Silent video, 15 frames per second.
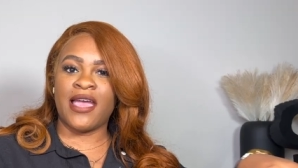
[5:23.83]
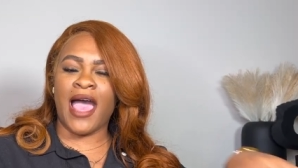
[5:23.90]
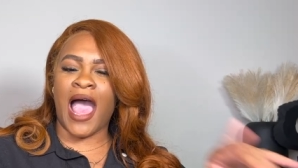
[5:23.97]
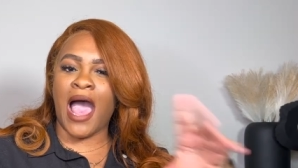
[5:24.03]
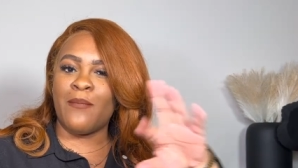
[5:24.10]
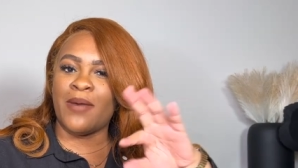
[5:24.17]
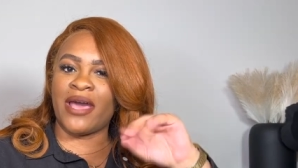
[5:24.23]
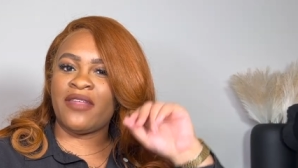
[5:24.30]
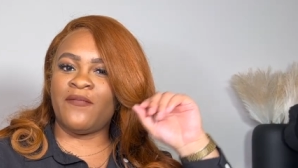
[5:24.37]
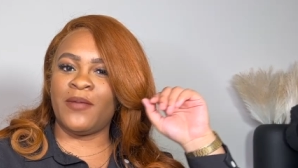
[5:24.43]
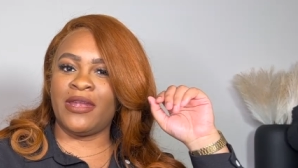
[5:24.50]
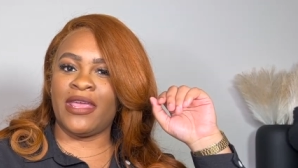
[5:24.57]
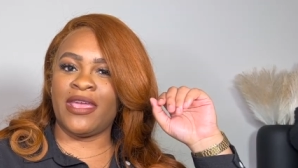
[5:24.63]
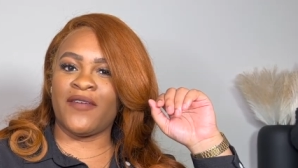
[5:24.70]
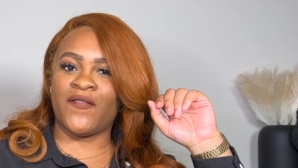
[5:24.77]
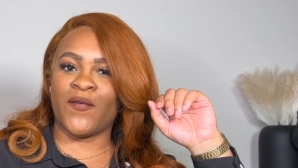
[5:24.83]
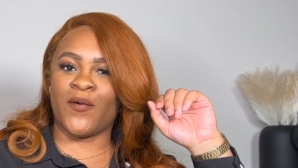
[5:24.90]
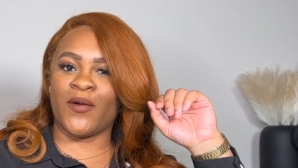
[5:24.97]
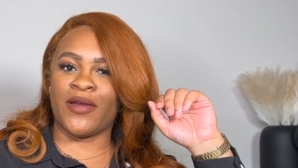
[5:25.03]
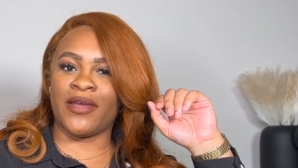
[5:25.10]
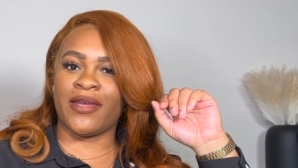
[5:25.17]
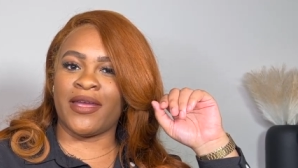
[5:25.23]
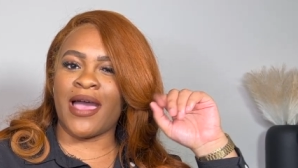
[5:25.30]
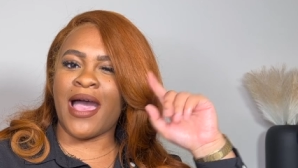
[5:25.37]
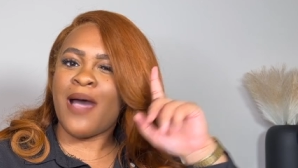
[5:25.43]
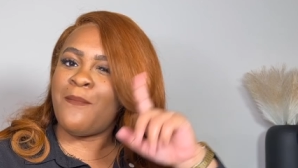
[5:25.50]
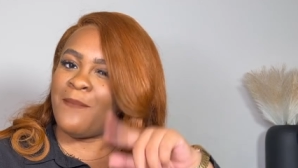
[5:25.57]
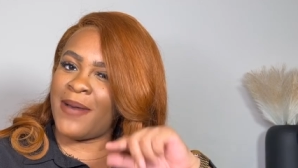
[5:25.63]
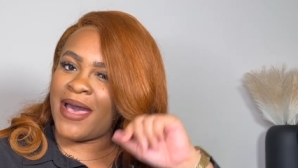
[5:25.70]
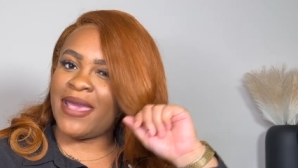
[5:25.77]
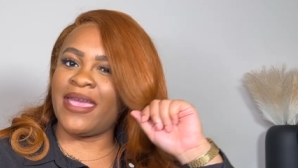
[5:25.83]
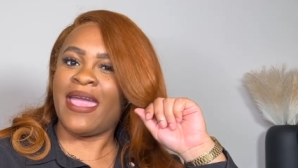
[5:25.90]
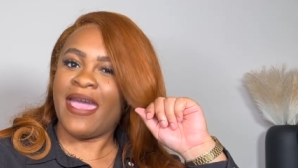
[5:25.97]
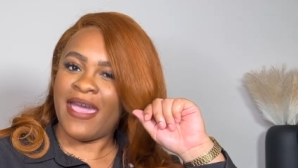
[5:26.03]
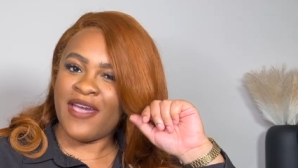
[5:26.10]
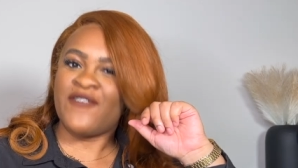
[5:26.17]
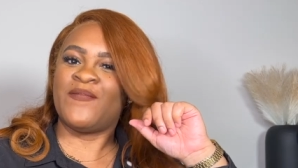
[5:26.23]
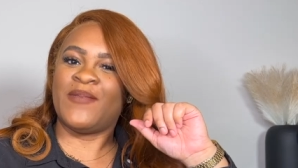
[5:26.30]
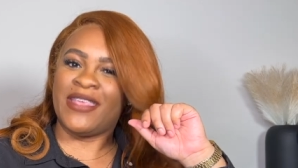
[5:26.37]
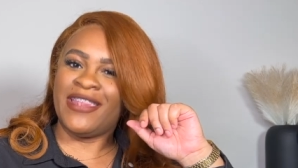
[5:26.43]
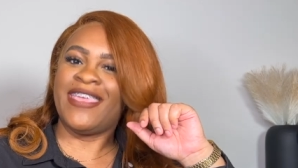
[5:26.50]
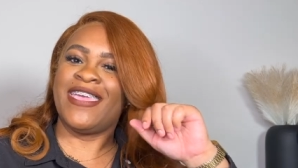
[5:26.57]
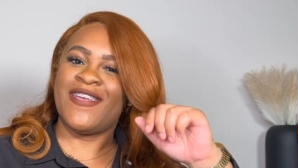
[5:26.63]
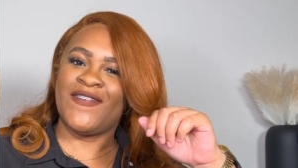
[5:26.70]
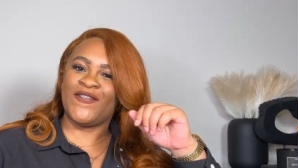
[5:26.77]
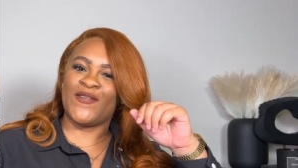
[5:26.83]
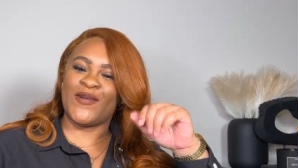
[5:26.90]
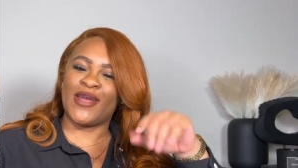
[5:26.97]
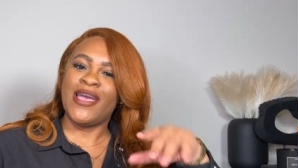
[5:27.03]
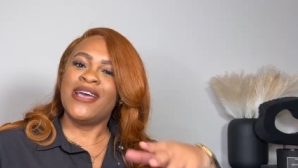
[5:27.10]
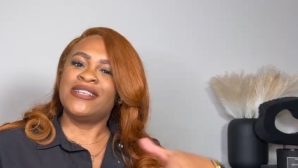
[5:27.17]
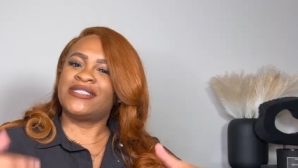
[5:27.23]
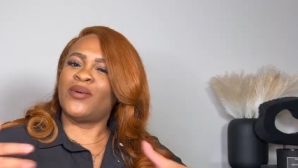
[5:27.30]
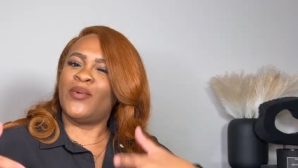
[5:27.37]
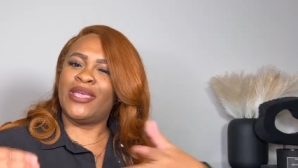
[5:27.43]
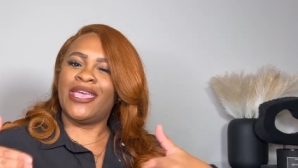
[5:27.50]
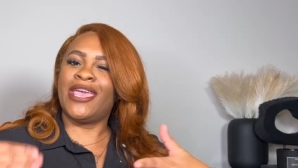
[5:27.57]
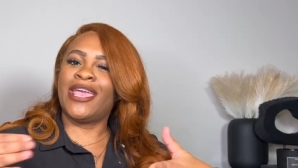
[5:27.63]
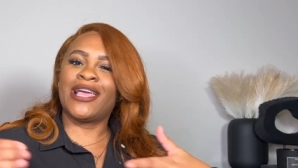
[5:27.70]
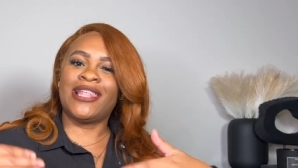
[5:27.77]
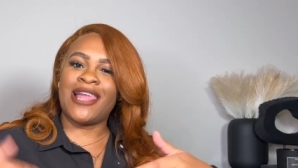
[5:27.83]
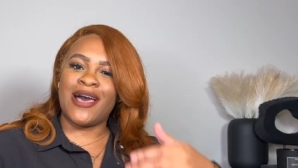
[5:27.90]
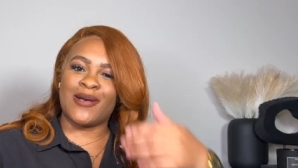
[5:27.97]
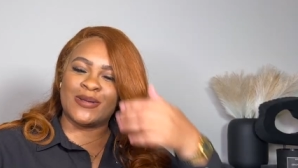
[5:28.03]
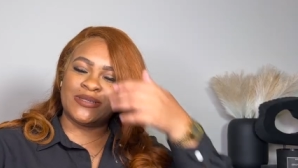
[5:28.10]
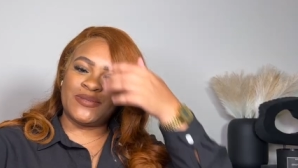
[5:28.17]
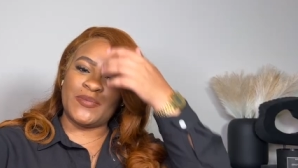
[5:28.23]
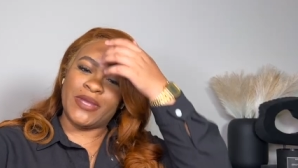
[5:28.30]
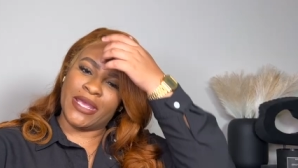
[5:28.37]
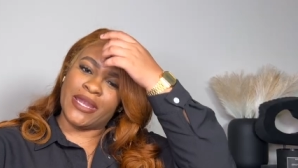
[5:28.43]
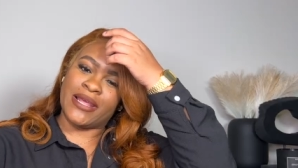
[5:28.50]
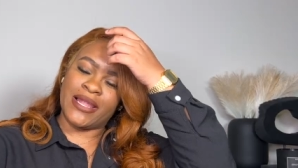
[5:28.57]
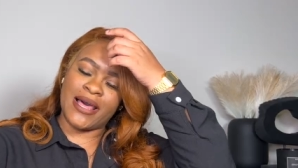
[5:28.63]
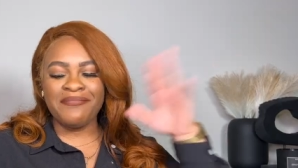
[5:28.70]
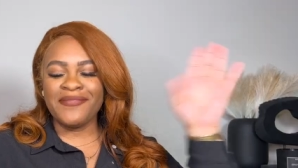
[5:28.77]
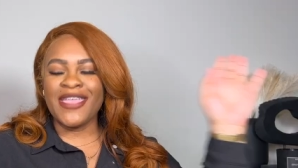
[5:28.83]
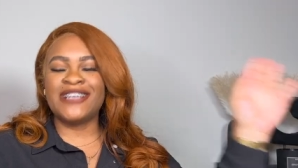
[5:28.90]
I might have been here for it. I might have been here for it. So we're getting close. We're getting close.